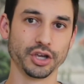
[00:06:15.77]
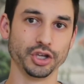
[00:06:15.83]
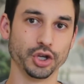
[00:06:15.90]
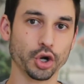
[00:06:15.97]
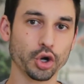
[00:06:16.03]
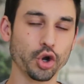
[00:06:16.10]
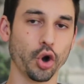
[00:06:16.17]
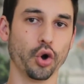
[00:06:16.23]

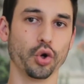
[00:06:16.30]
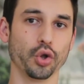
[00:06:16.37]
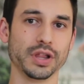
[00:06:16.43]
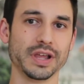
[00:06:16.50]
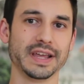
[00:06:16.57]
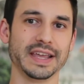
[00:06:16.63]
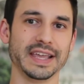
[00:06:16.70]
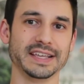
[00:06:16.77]
your goal
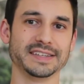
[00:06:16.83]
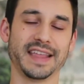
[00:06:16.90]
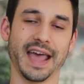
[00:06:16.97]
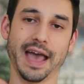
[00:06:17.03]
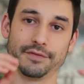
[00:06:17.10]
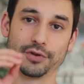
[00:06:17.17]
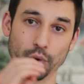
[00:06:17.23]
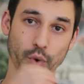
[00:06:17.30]
is to
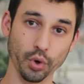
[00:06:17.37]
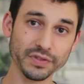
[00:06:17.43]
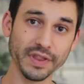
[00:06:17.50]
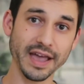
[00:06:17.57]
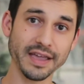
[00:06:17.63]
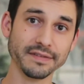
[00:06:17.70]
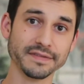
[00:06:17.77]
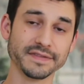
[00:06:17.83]
have your own
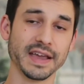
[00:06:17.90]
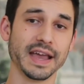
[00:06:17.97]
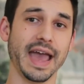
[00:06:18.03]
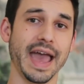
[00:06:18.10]
life